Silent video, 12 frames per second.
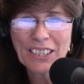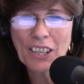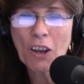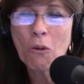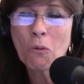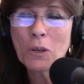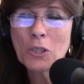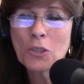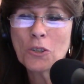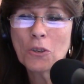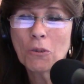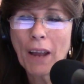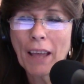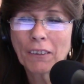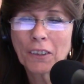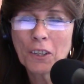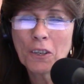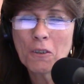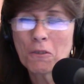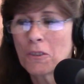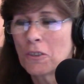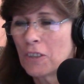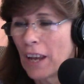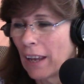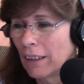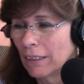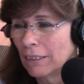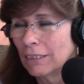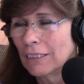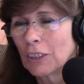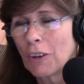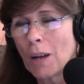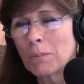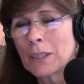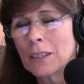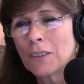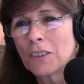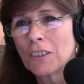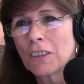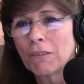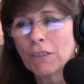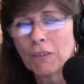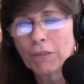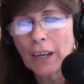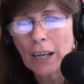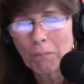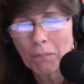So which do you rather use, Jay? The crop sensor or the full frame?